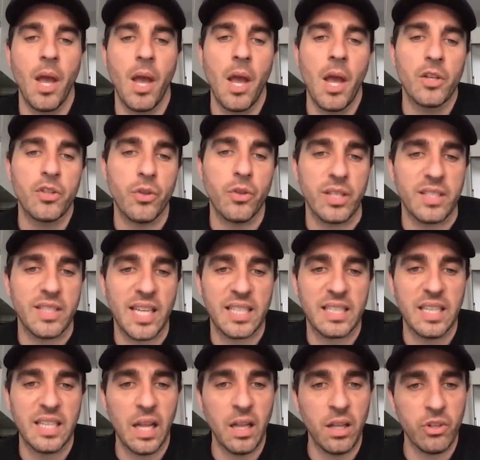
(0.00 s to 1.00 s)
So the
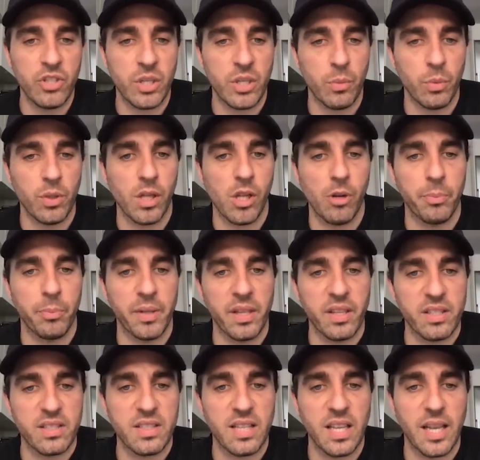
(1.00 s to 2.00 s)
technology will all be
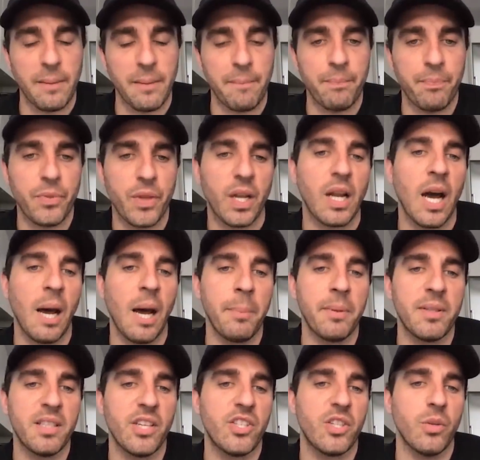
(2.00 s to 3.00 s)
the same. The
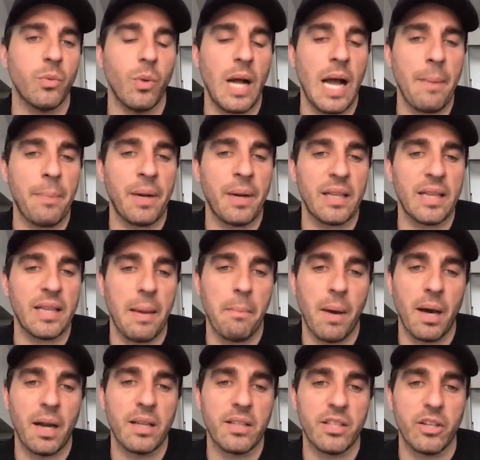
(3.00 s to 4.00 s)
competition will happen at that
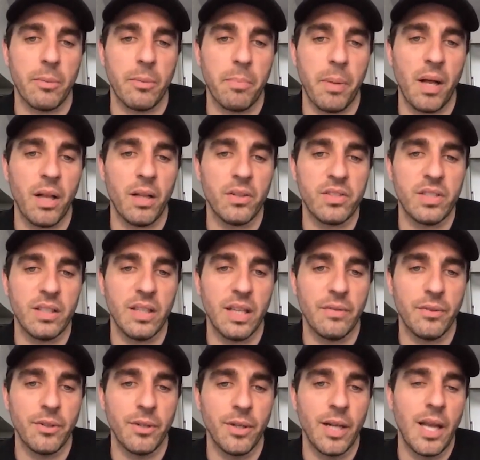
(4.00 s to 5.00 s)
monetary policy
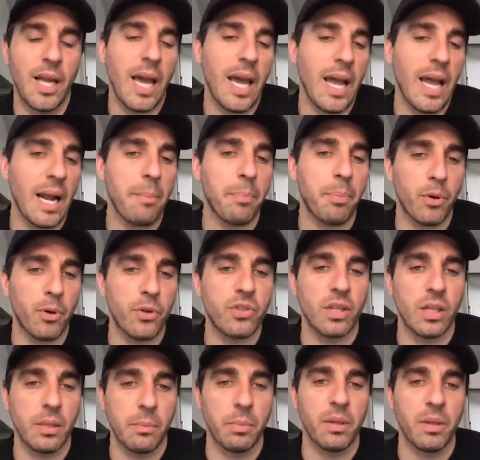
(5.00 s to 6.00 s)
level. And I
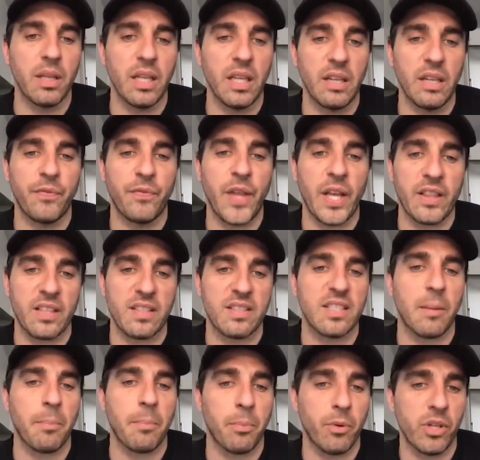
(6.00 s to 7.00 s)
personally believe that the
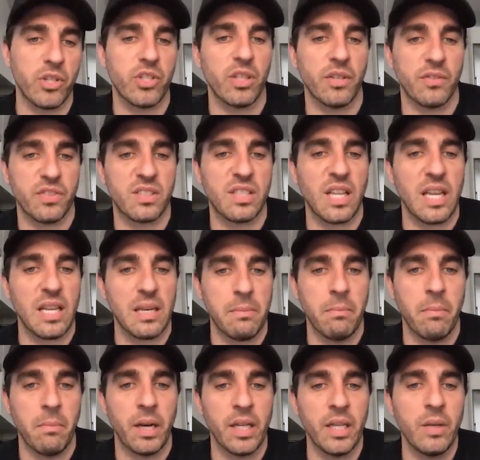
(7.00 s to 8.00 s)
separation of state and
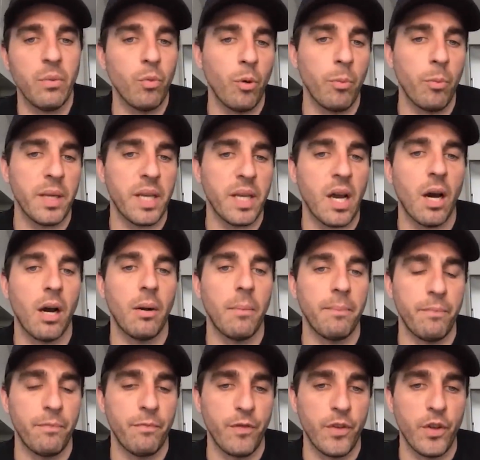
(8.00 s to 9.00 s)
money will
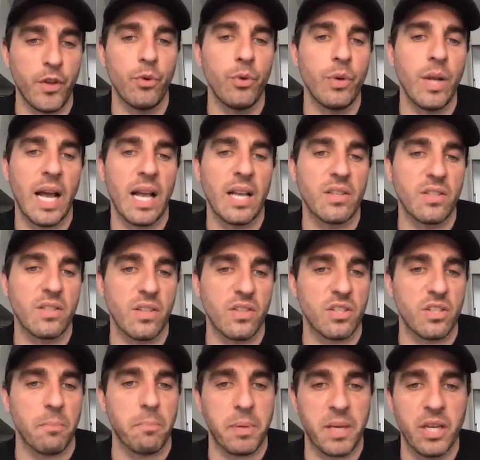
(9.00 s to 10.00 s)
become viewed as the
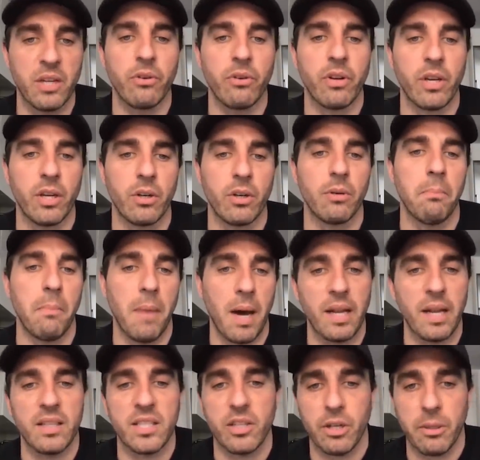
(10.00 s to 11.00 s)
superior
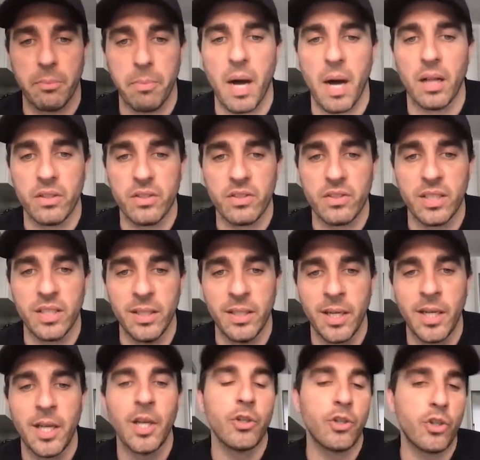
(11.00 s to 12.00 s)
monetary policy,
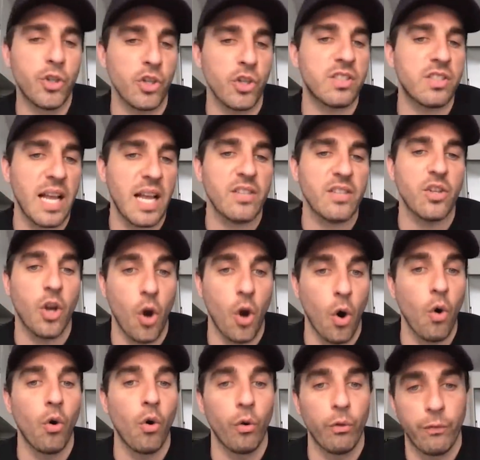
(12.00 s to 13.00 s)
just as
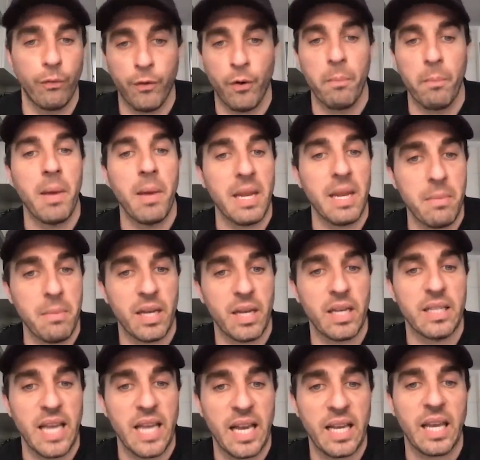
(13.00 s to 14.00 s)
gold for many, many
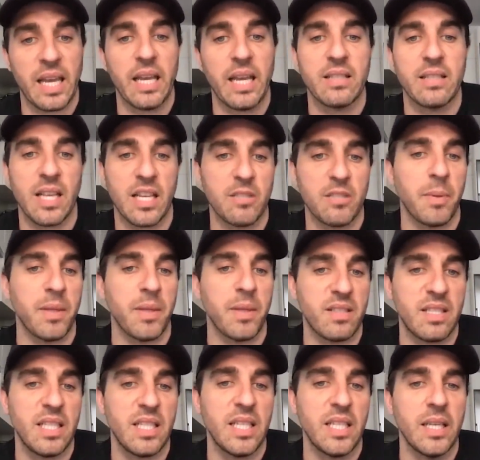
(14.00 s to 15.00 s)
decades has been
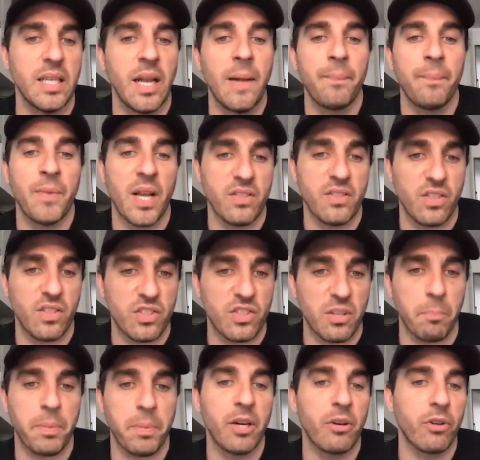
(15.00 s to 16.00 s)
seen as the
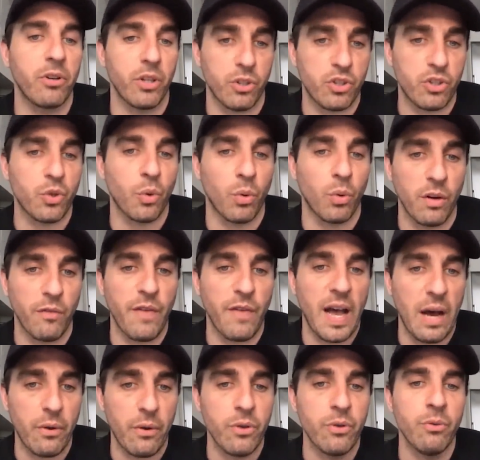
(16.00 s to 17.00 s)
superior store of
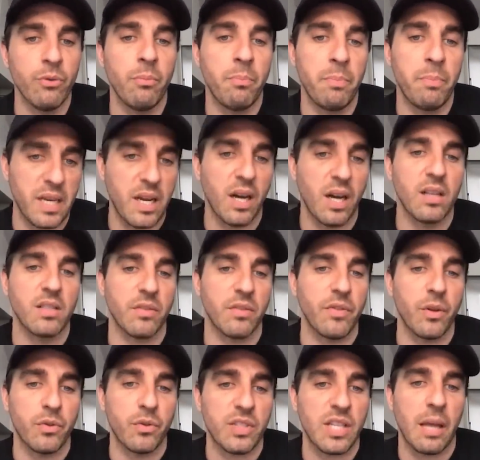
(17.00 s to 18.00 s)
value because of
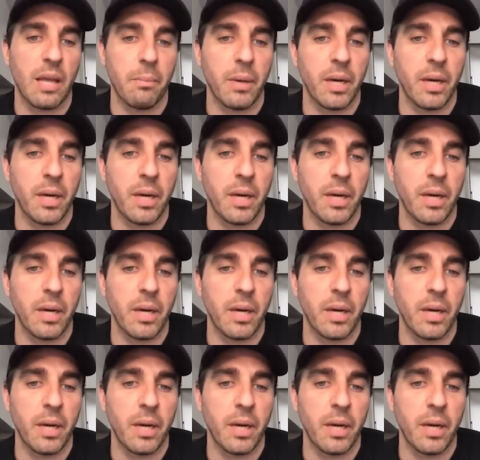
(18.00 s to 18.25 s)
those sound money